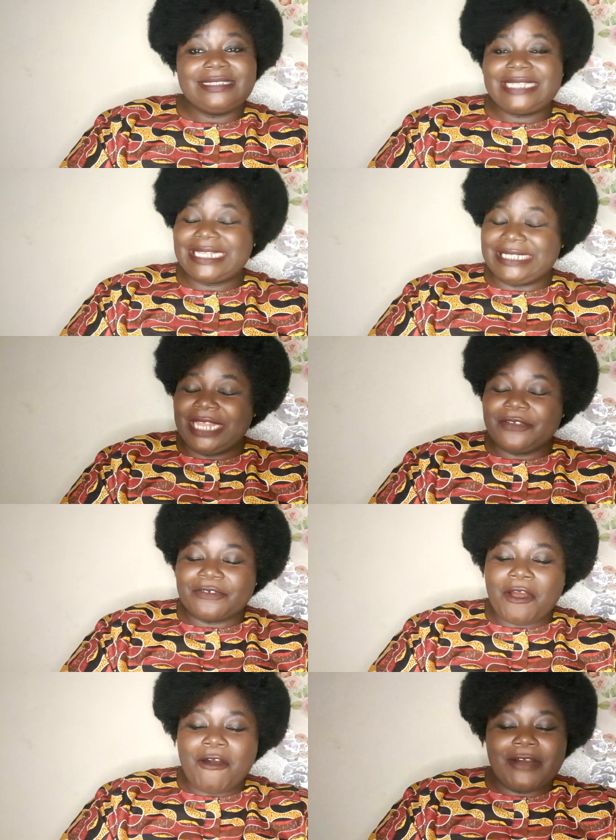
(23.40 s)
they did
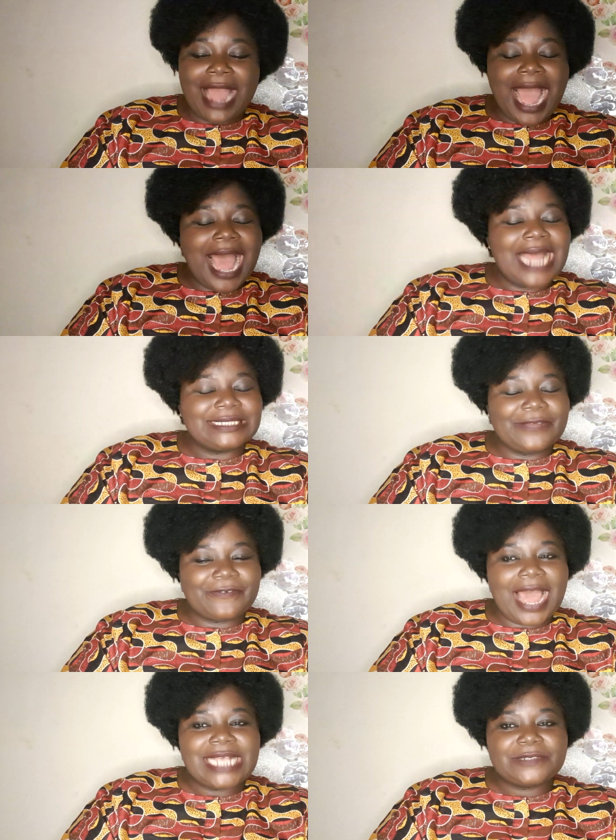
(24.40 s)
wrong and
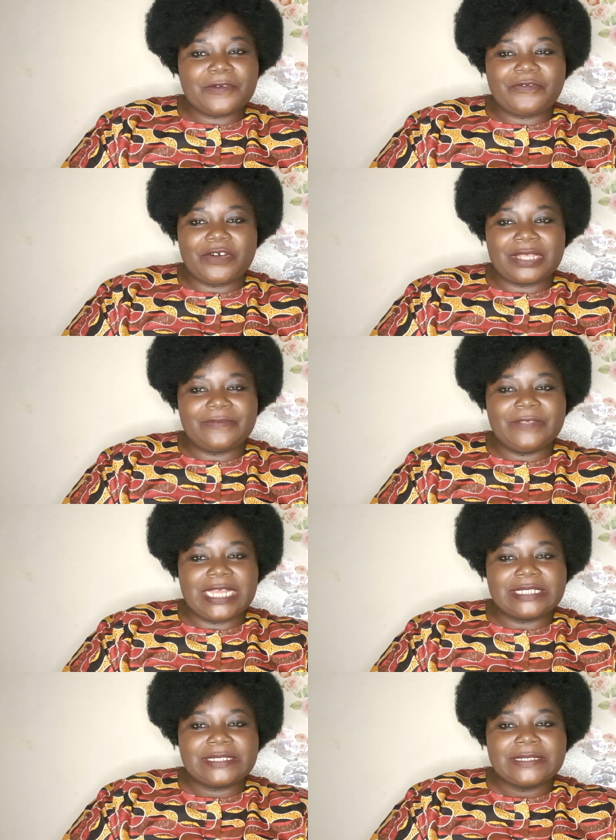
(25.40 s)
they've asked for
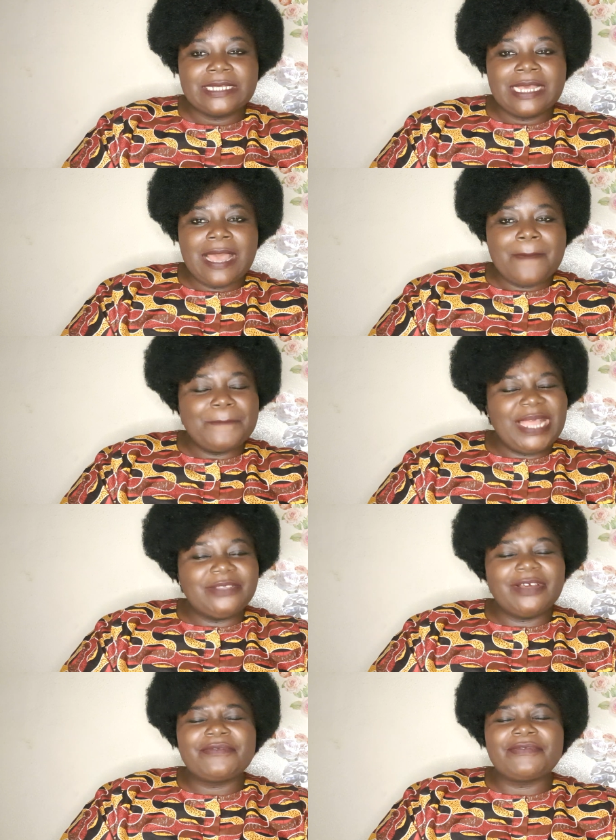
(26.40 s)
forgiveness, but
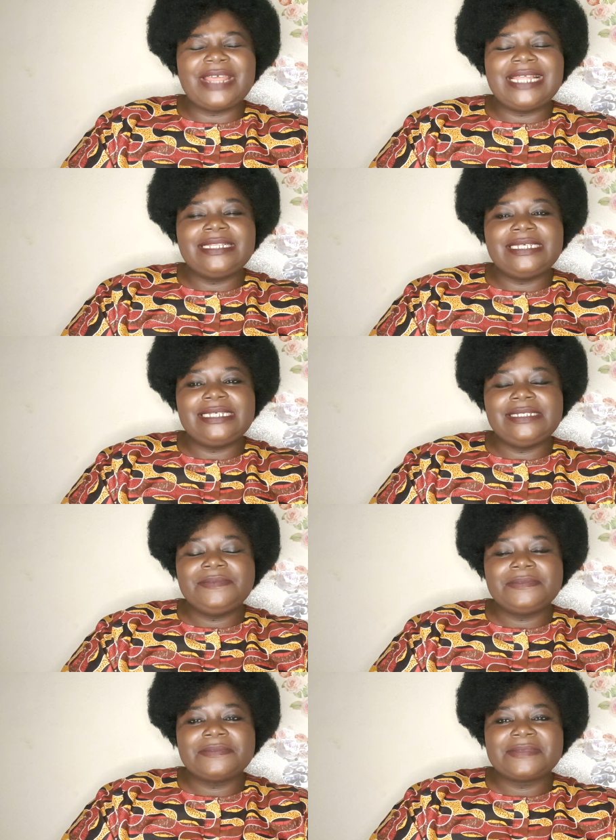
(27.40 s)
not really
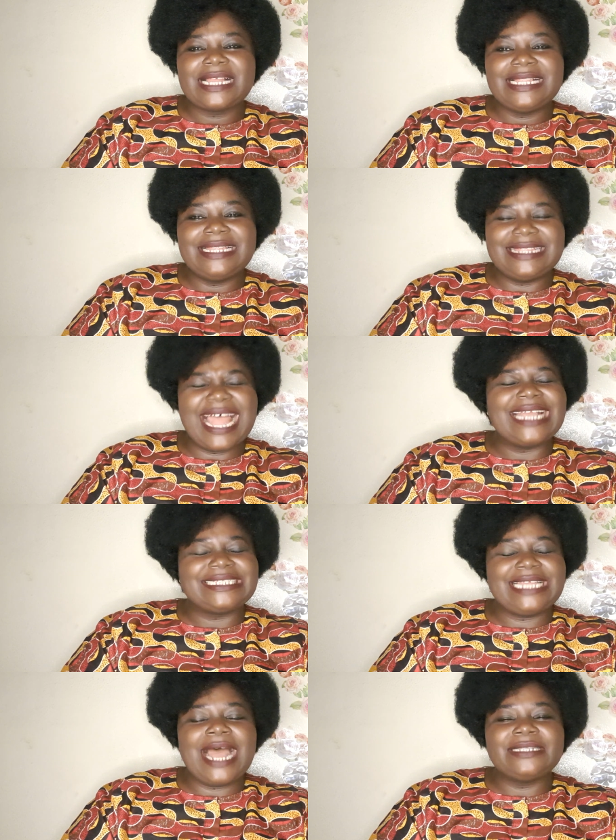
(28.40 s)

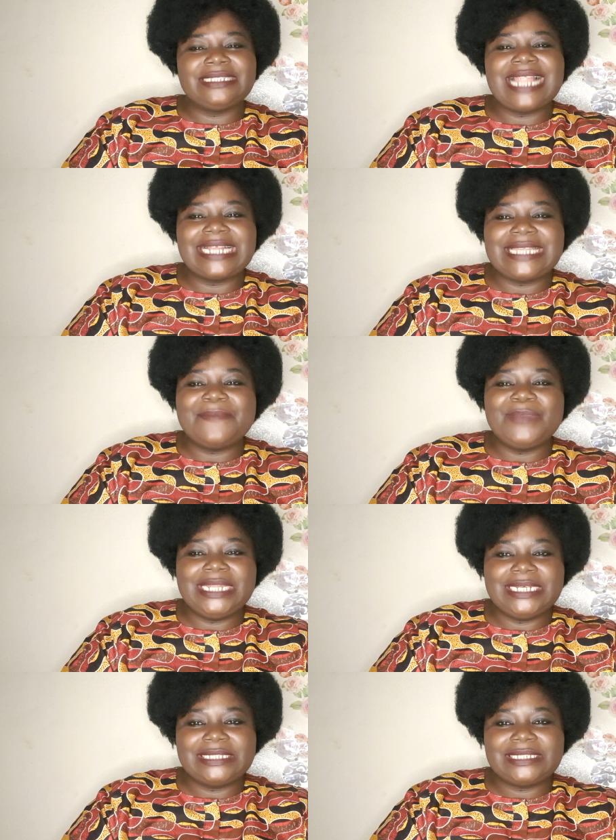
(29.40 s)
like they are, like they
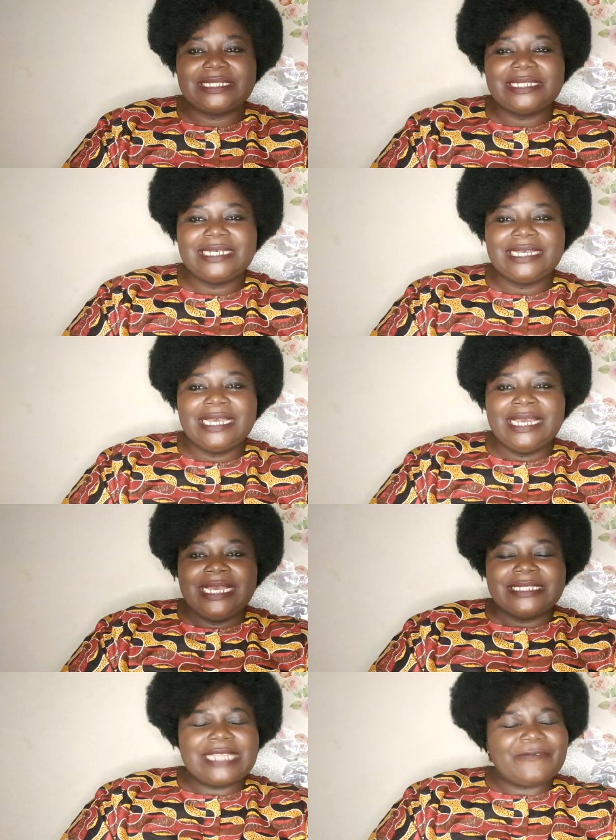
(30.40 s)
mean it.
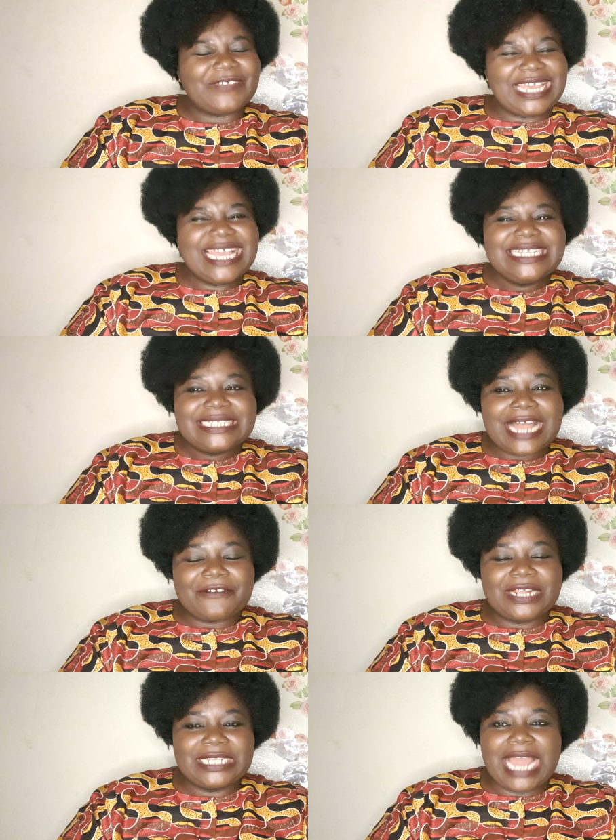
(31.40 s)
They've
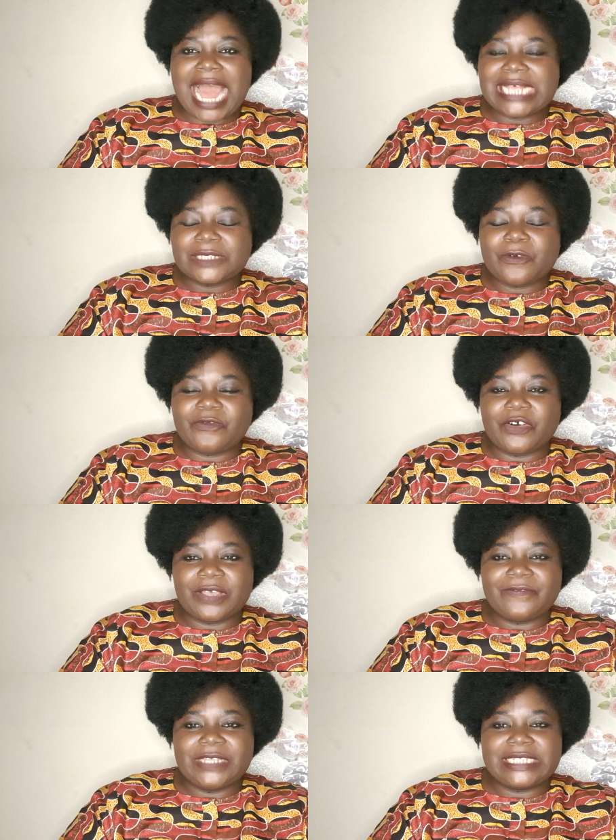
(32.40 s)
indirectly asked for
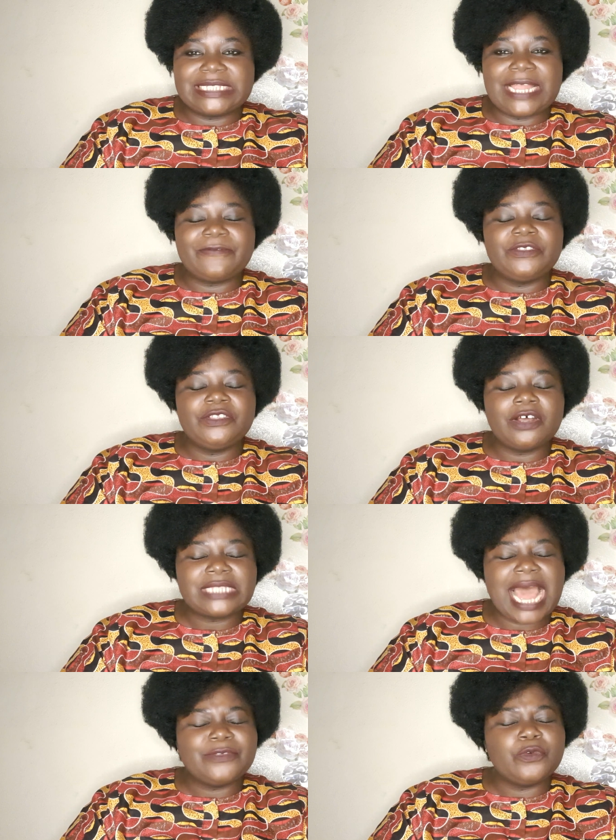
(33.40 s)
forgiveness. They've
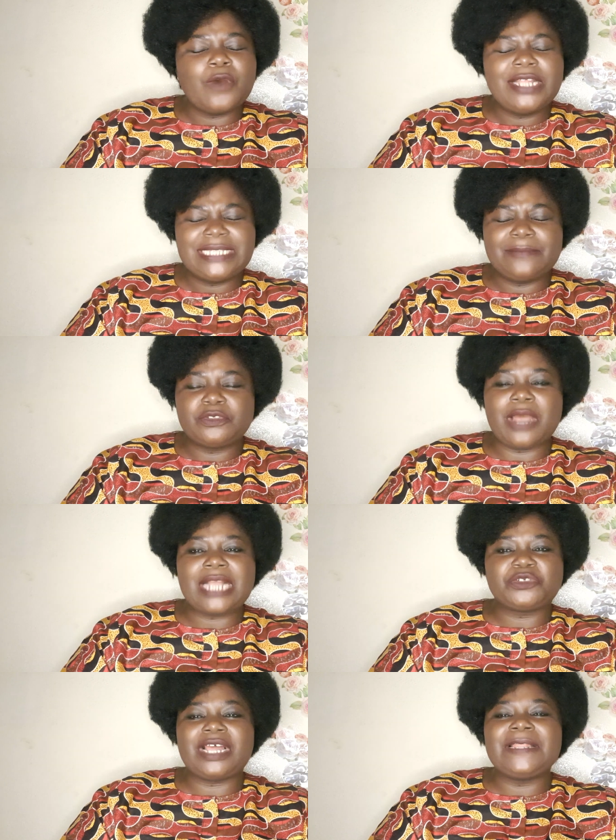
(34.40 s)
not, and you want them to
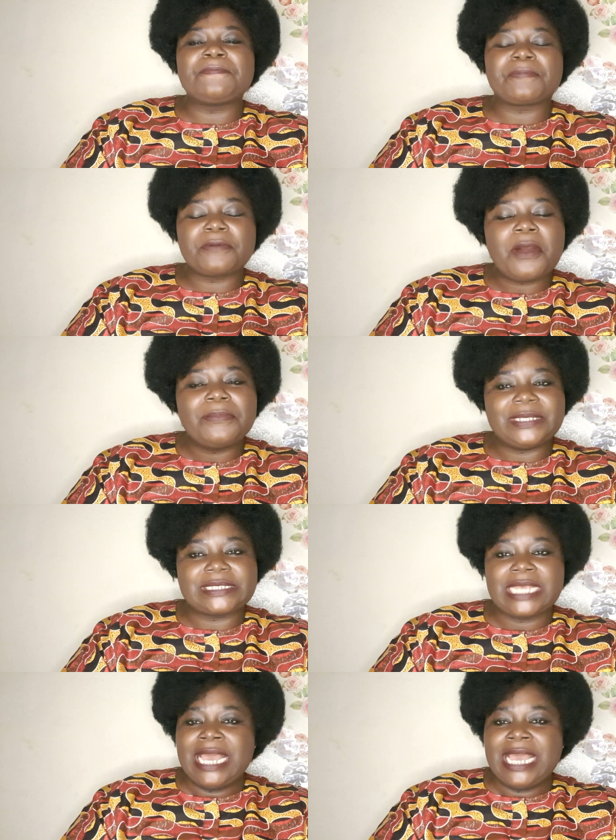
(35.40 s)
actually promise